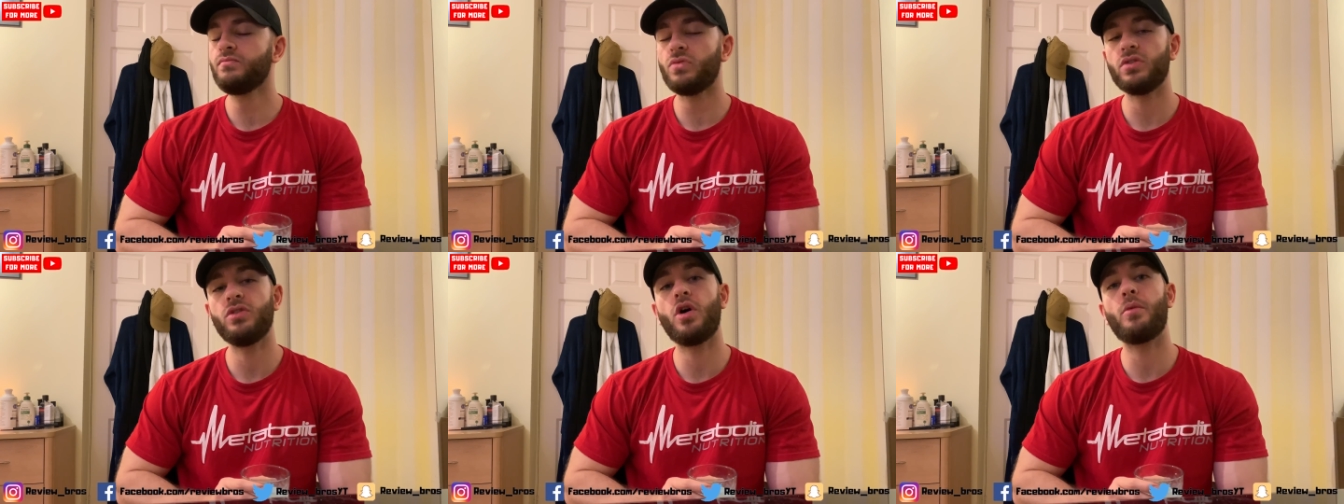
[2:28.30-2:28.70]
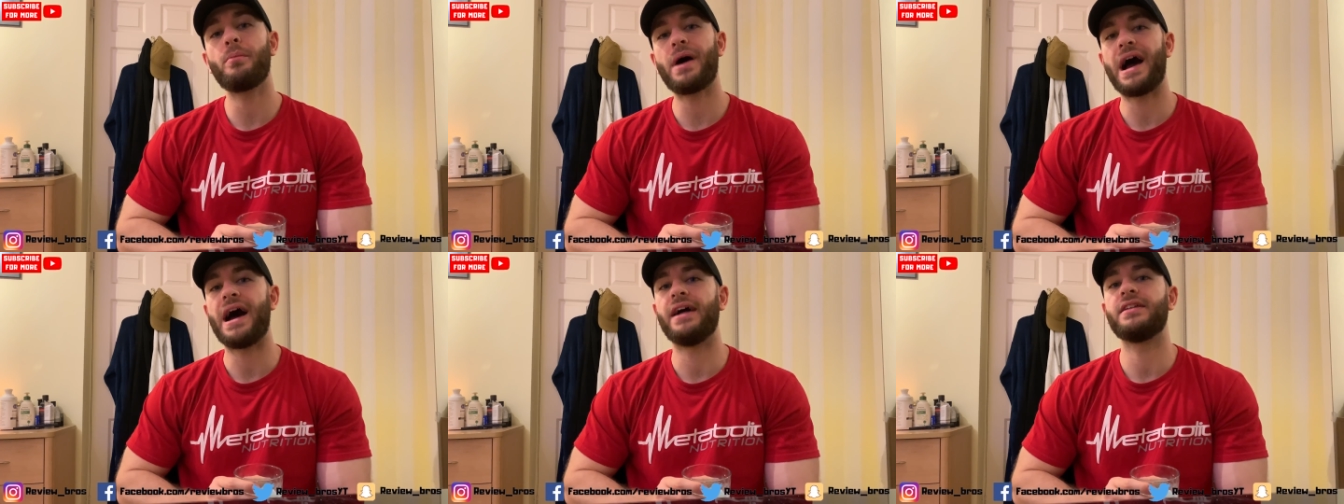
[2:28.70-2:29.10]
Not
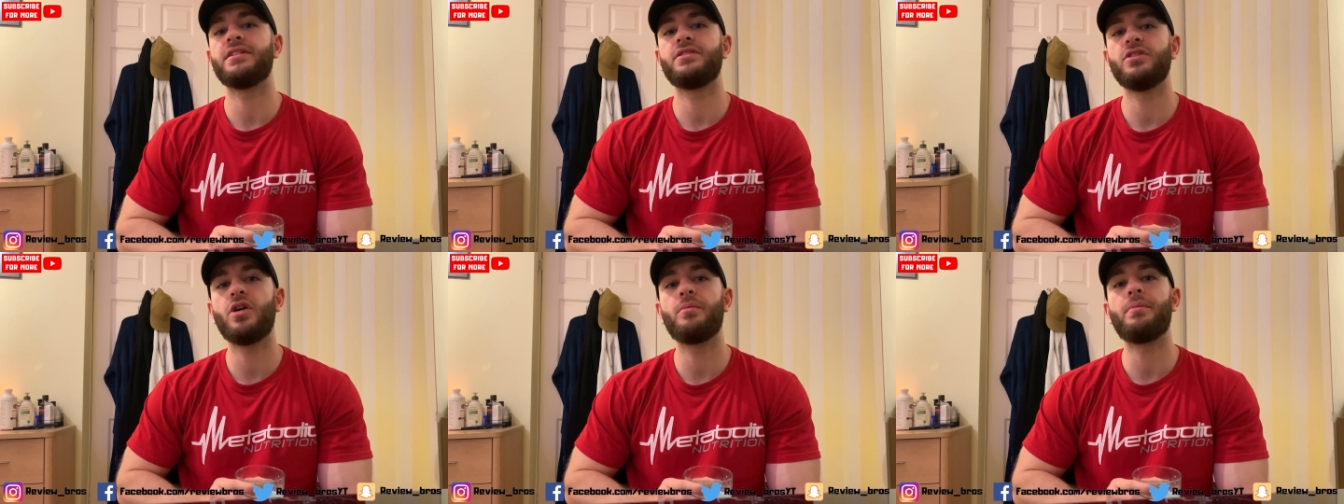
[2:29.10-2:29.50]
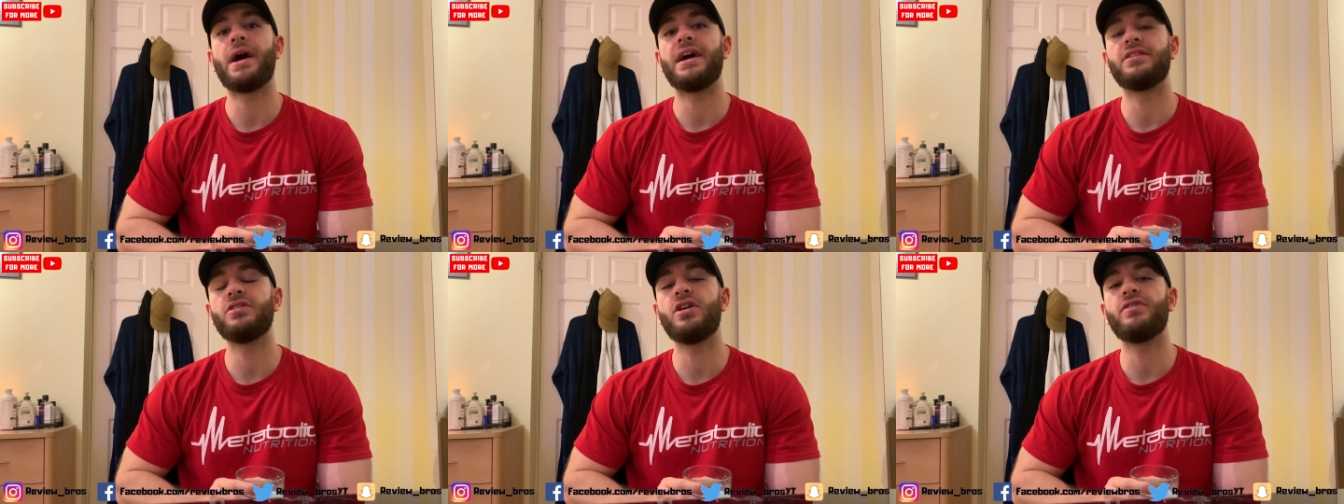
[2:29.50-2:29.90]
bad, not
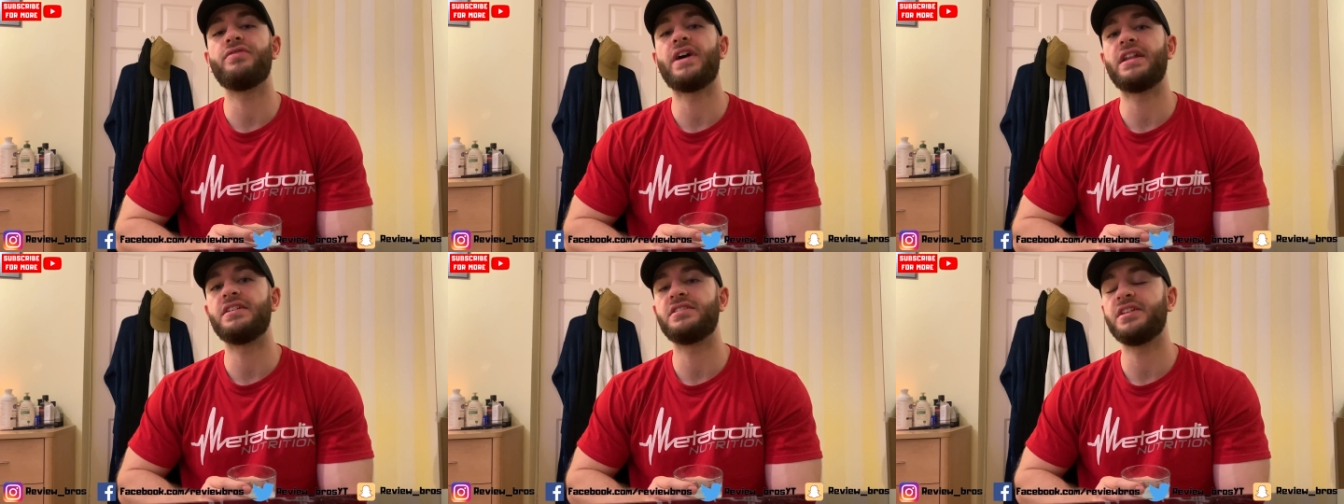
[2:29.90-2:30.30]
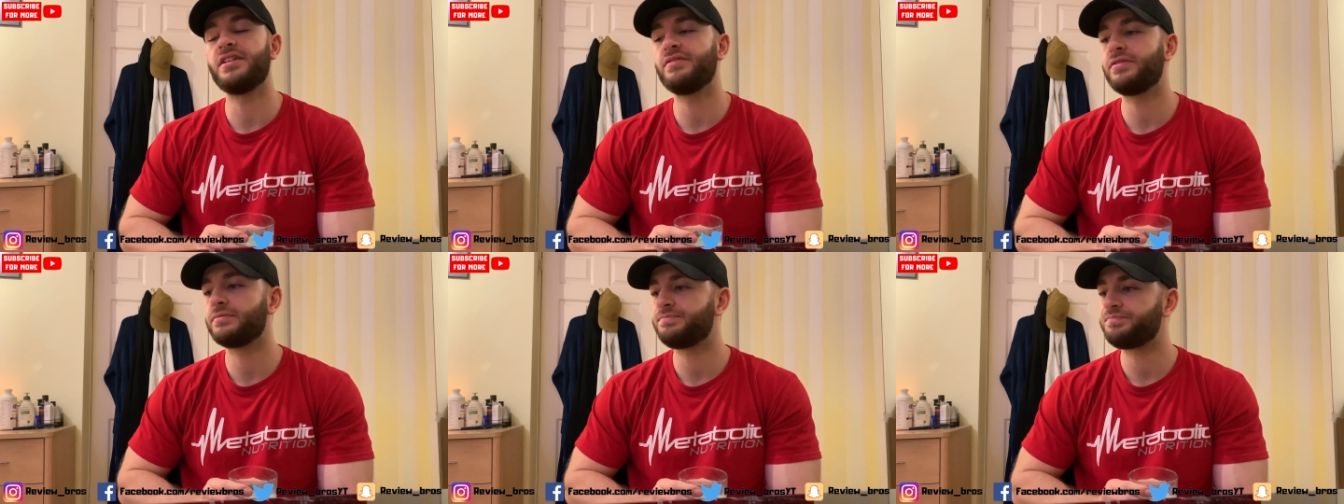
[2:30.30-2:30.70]
bad, not offensive.